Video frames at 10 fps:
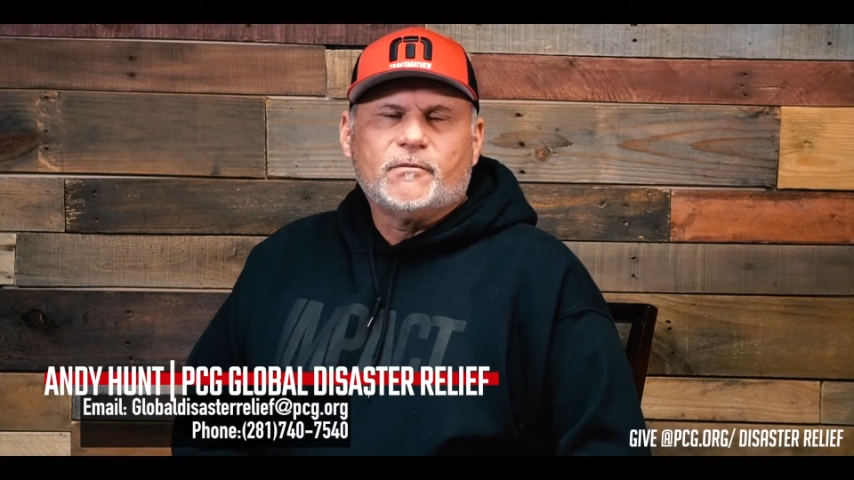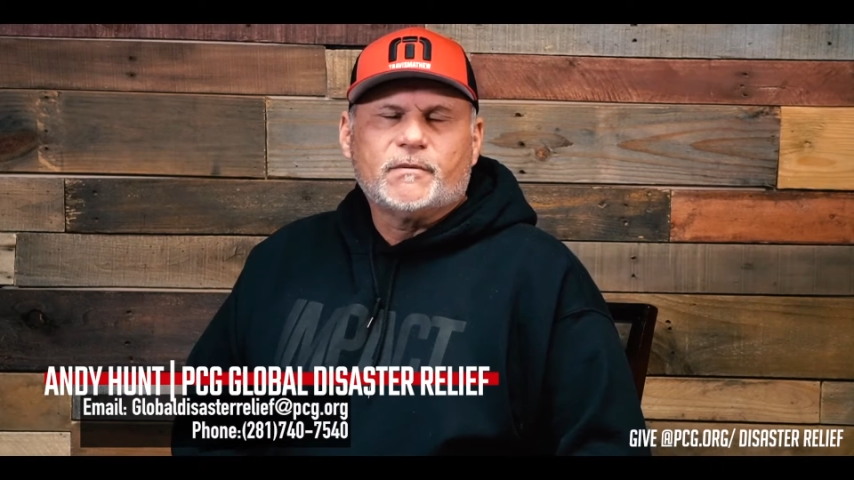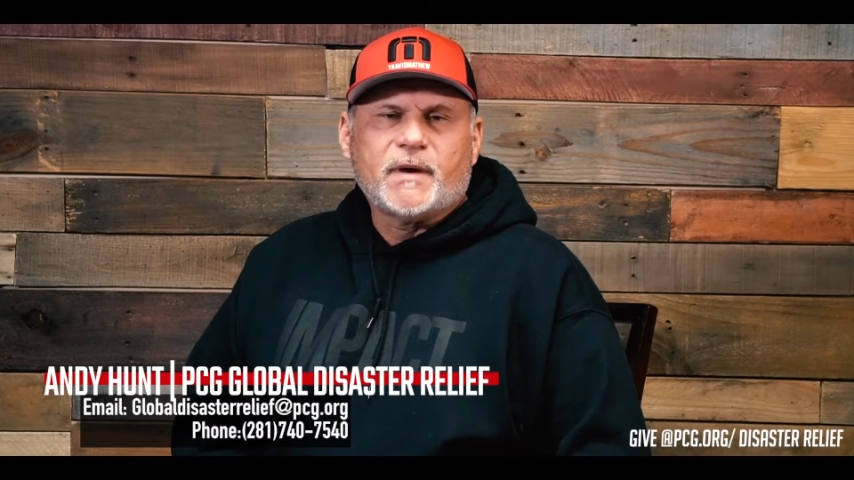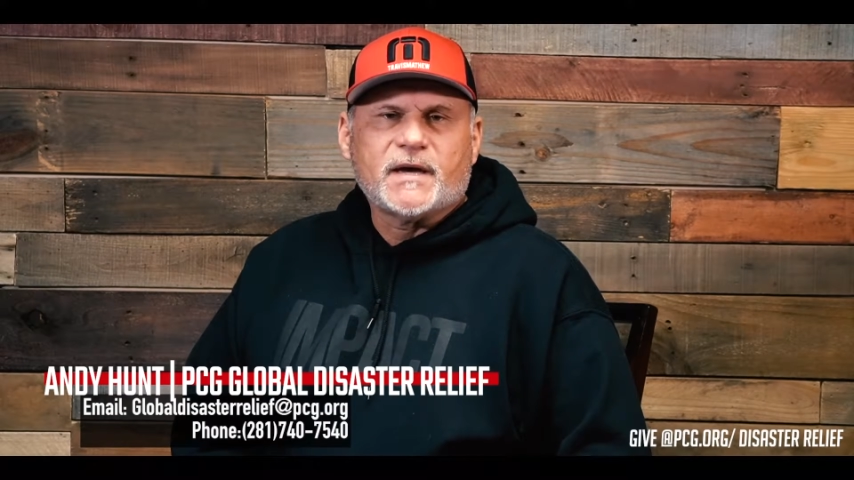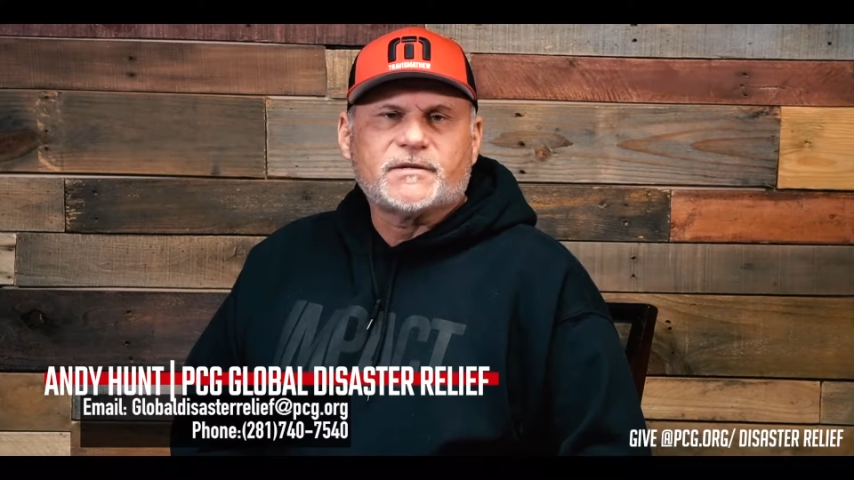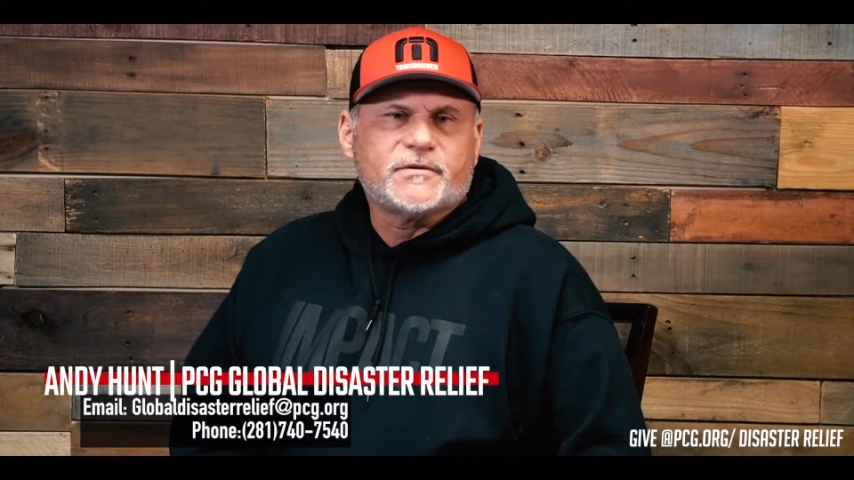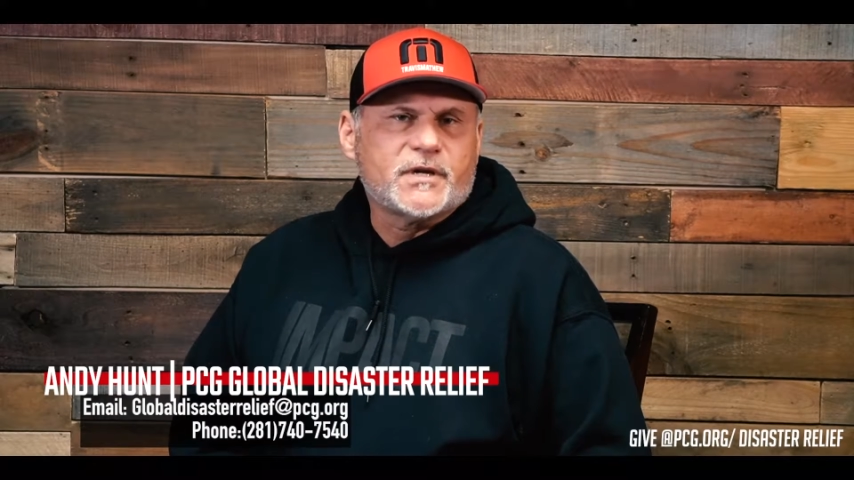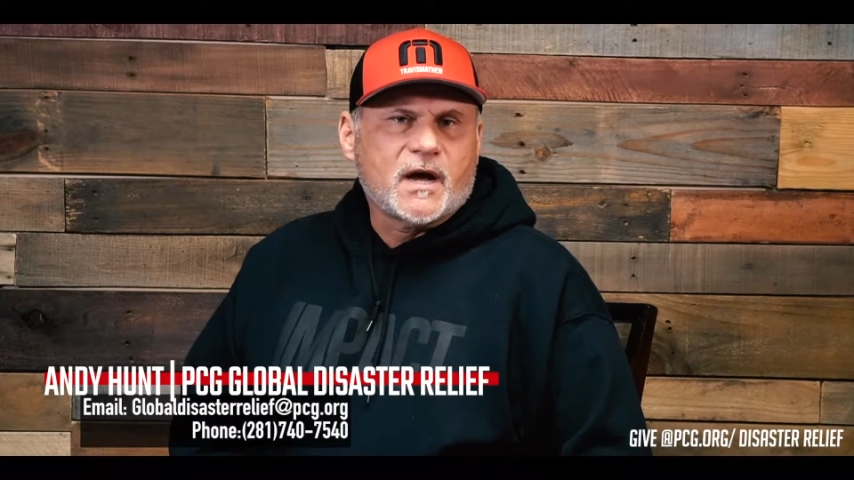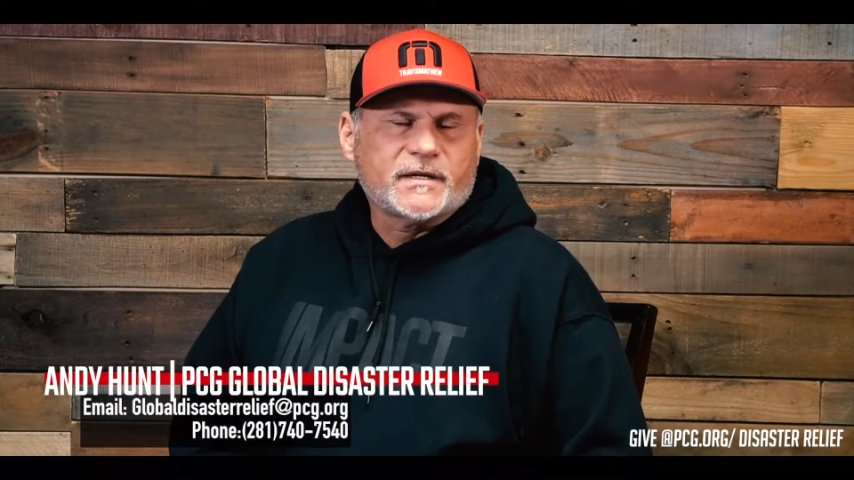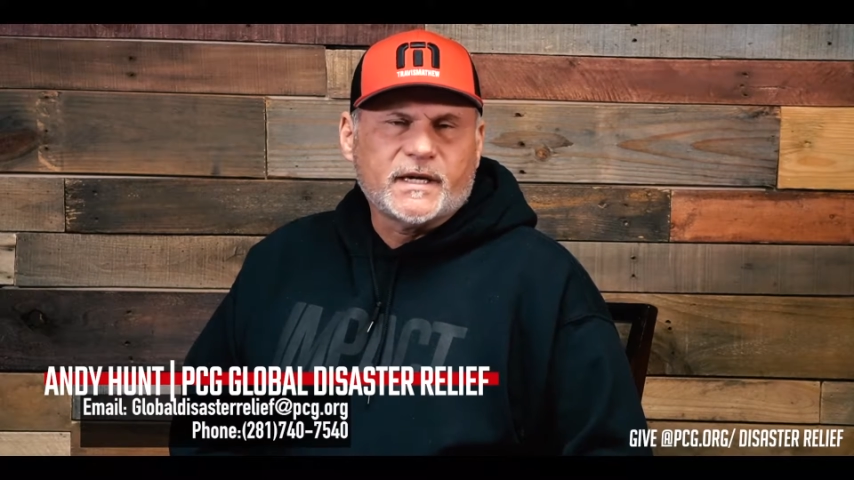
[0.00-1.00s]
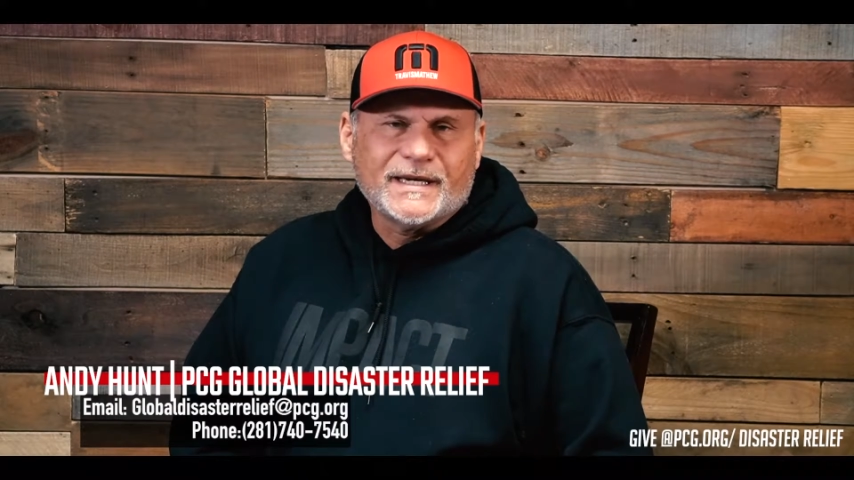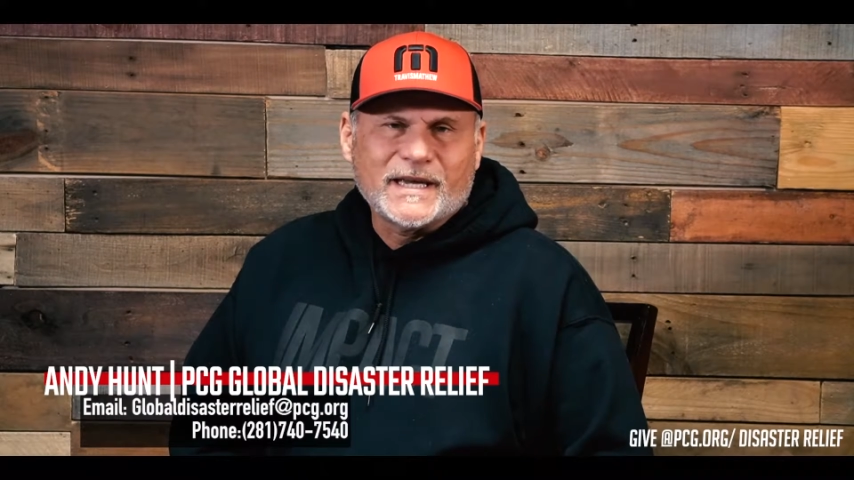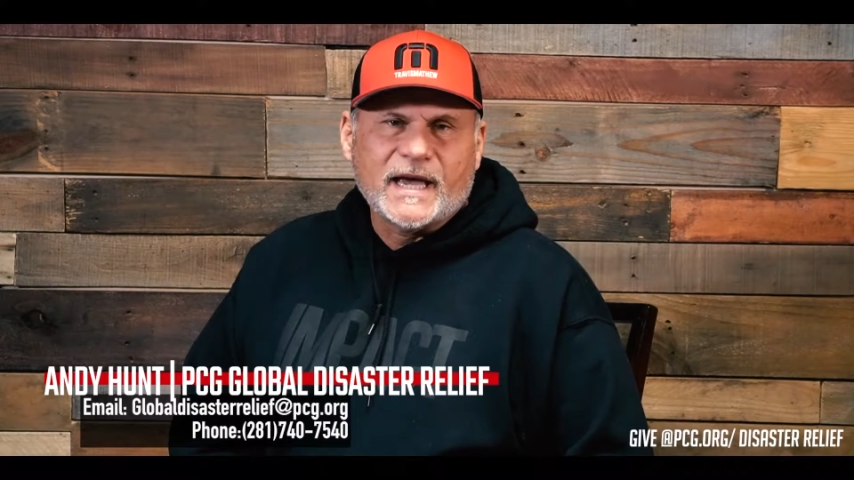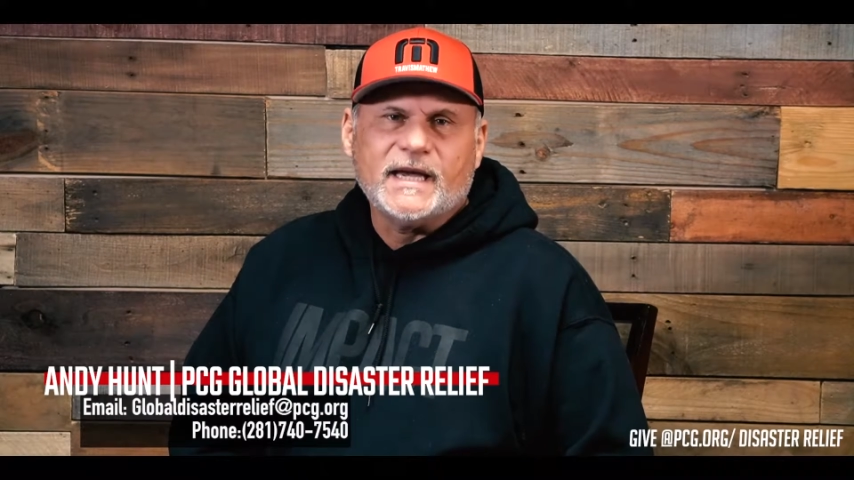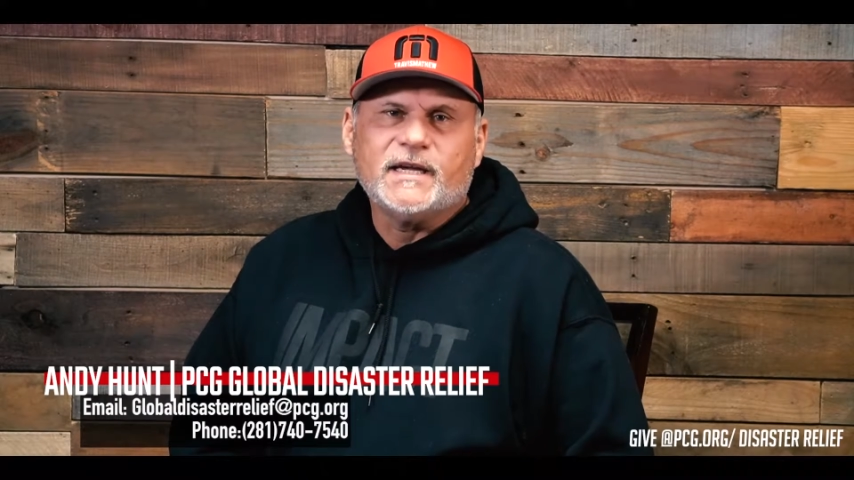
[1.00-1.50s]
with Pastor John
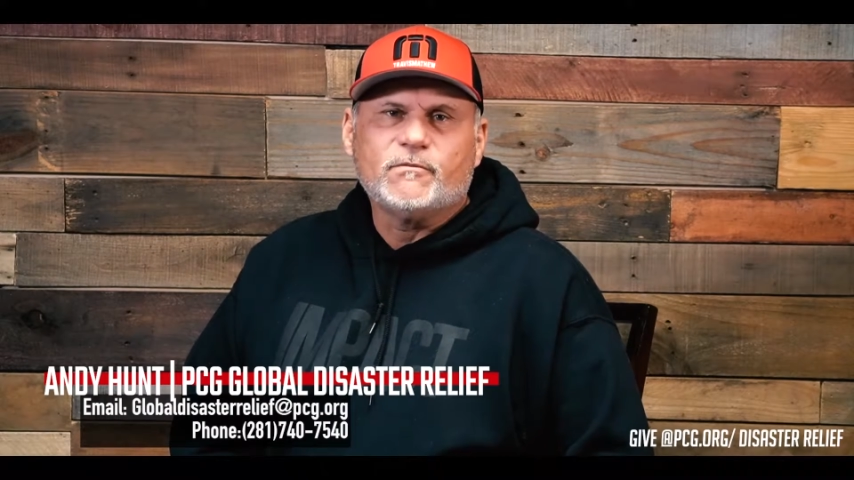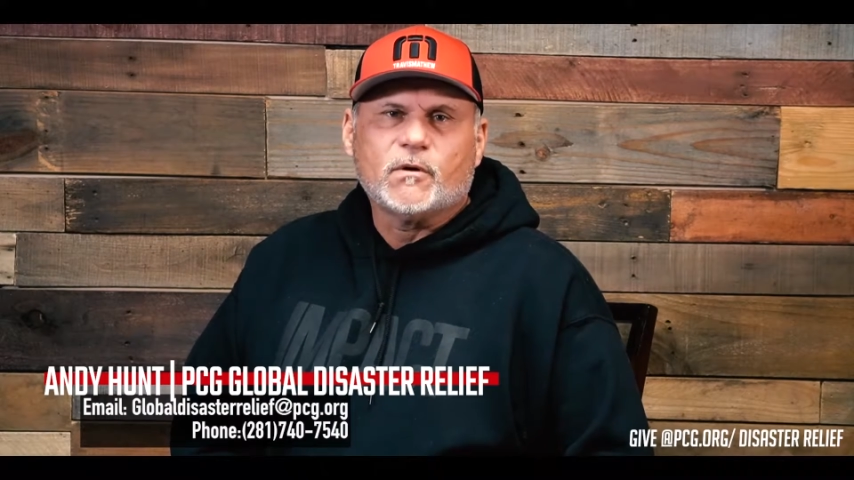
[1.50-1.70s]
Kincaid,